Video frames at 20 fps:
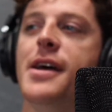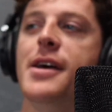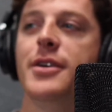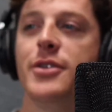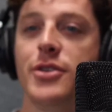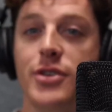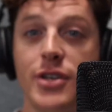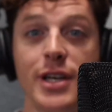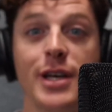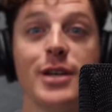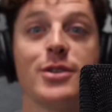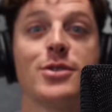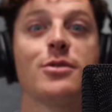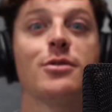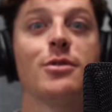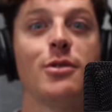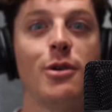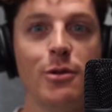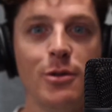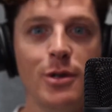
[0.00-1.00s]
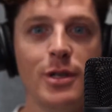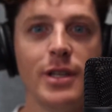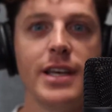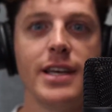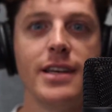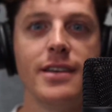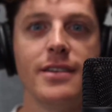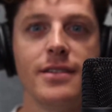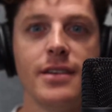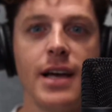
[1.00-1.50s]
she has
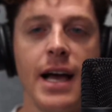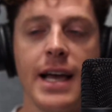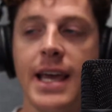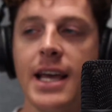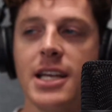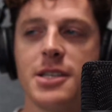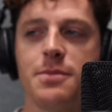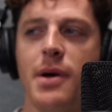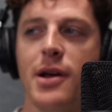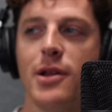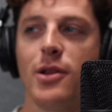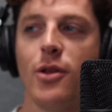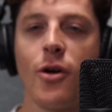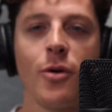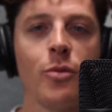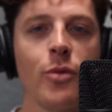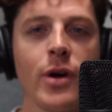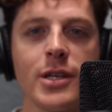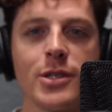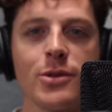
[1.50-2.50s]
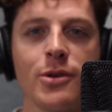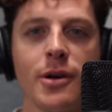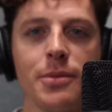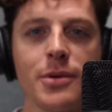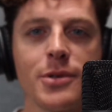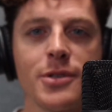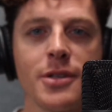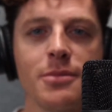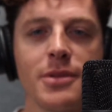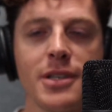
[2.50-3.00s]
slowly, I guess my alarm wakes her up or
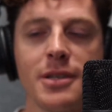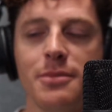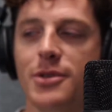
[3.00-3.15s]
something,